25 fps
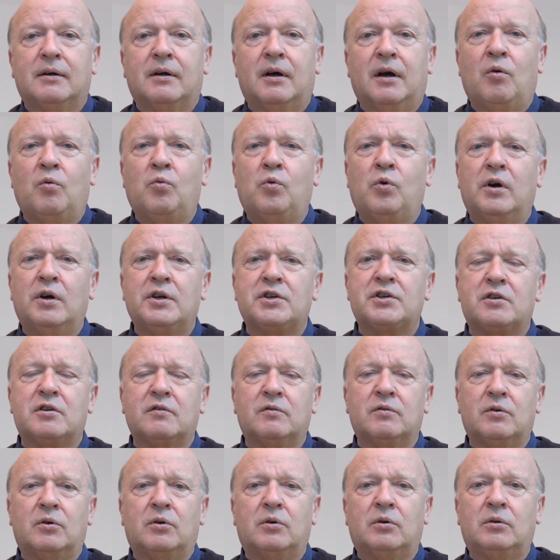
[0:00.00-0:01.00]
And worst
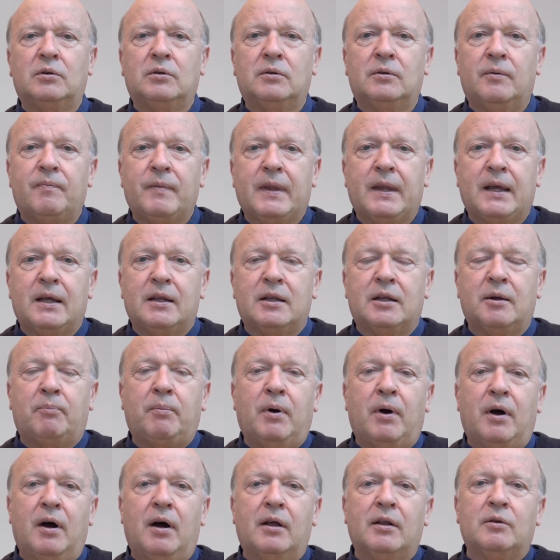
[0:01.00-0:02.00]
of all, the
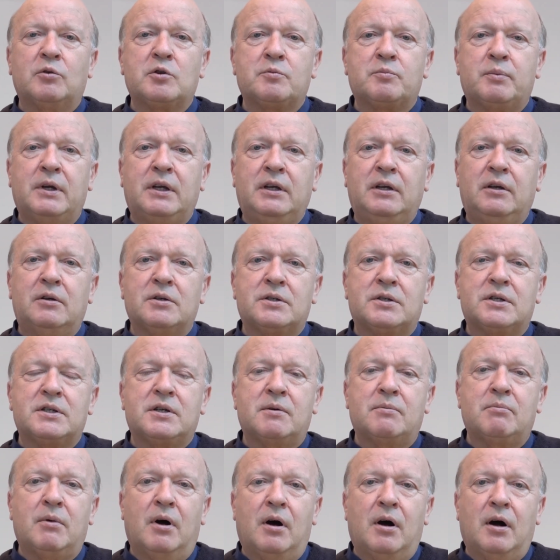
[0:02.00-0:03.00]
part that was being used as
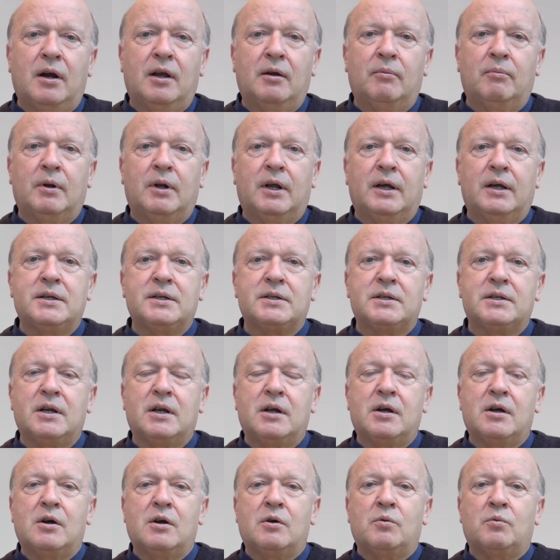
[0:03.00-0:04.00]
a marketplace
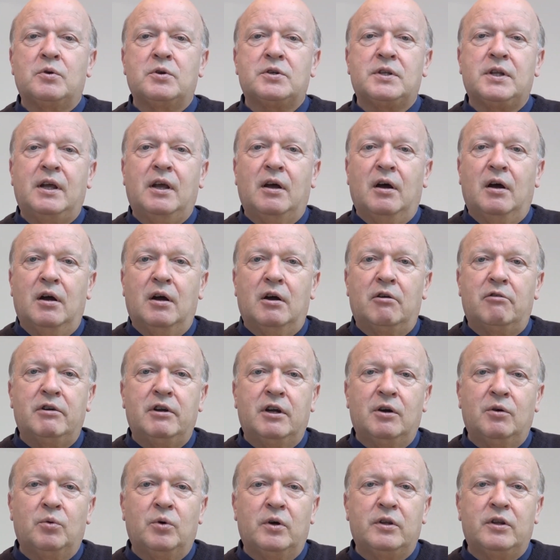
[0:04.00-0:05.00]
was the
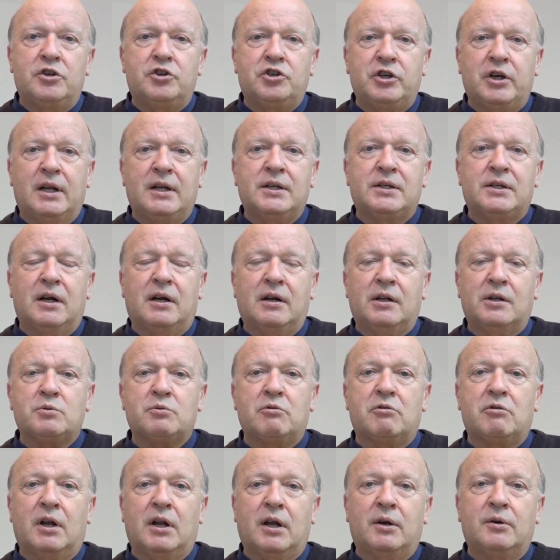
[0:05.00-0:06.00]
area where the
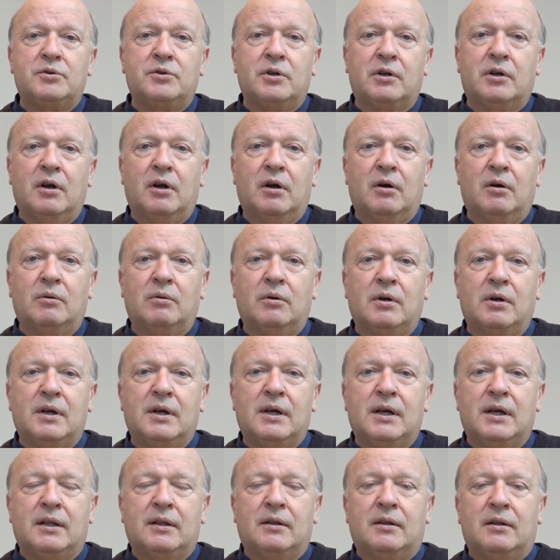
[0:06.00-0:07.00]
Gentiles were allowed to go.
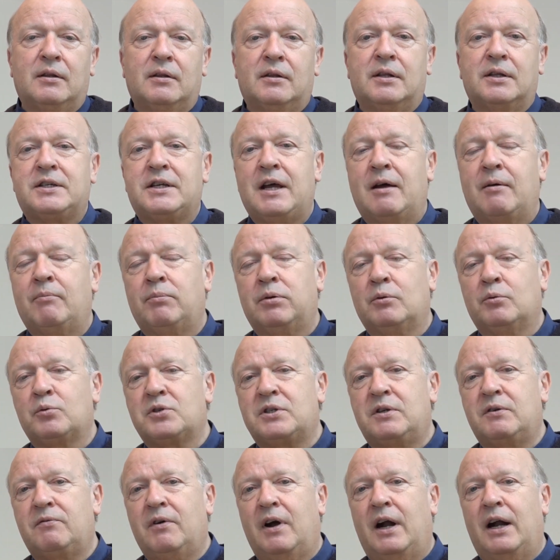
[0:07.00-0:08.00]
The temple
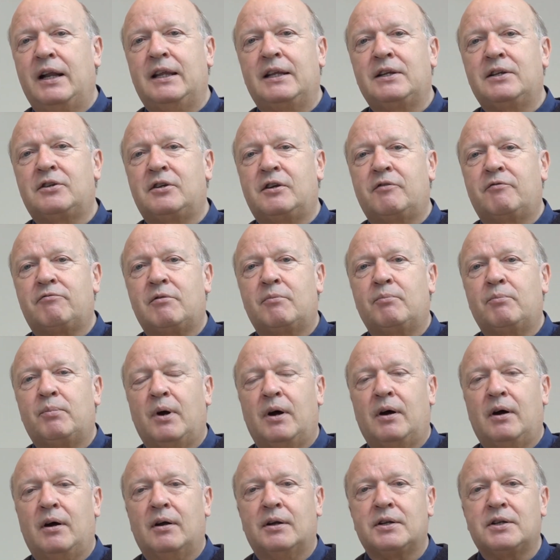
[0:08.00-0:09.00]
was divided into different
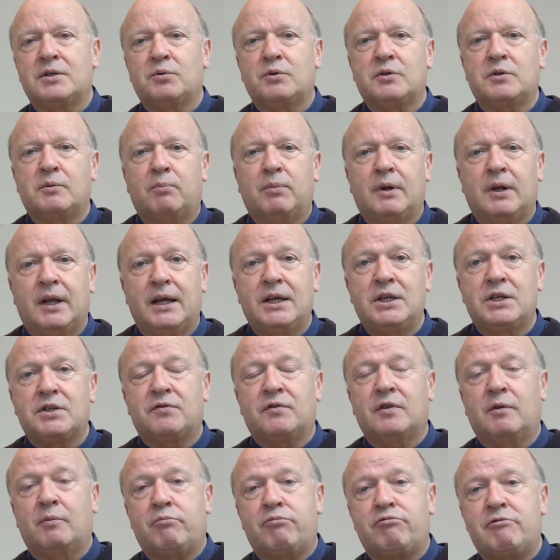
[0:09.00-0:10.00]
parts. There was a place
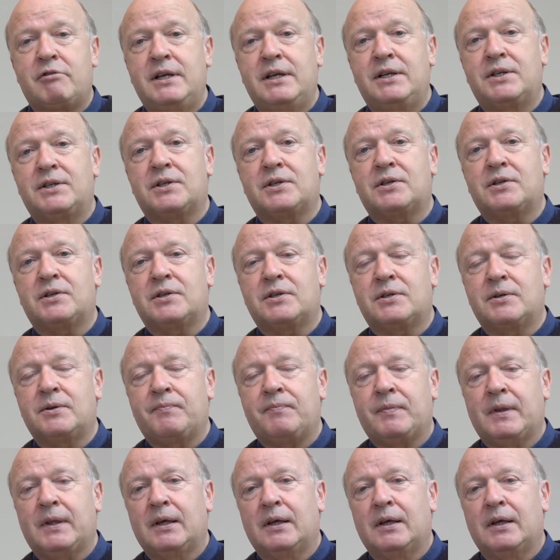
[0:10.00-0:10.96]
for the priests